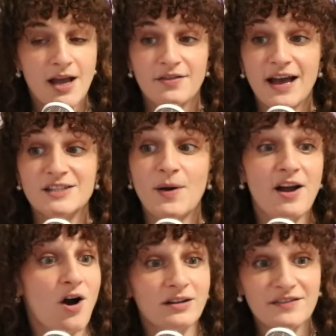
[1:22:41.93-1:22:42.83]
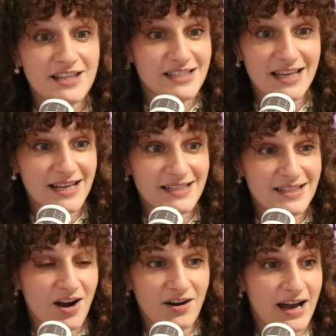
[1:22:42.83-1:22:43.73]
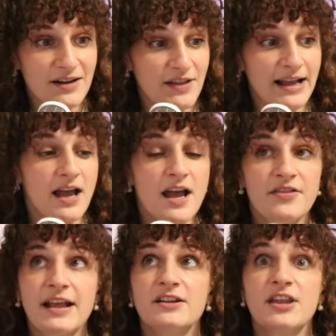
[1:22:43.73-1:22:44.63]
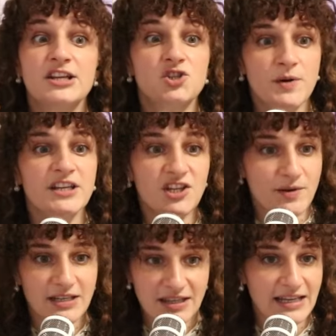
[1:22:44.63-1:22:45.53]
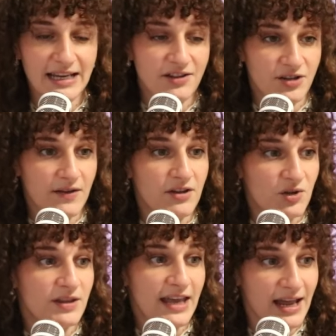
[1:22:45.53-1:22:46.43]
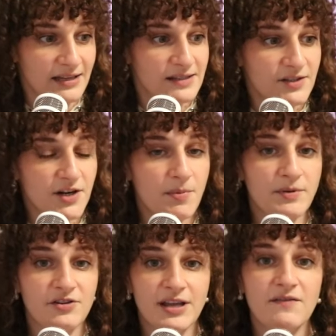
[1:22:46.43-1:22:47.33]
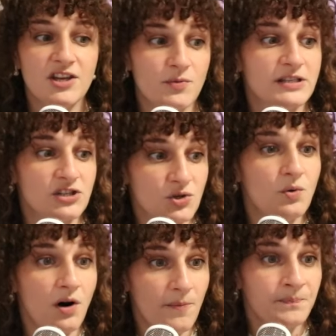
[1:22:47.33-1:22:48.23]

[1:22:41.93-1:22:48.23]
That's why all of these things are kind of like they they trick you into thinking they're giving you the answer, but what they're giving you is a tool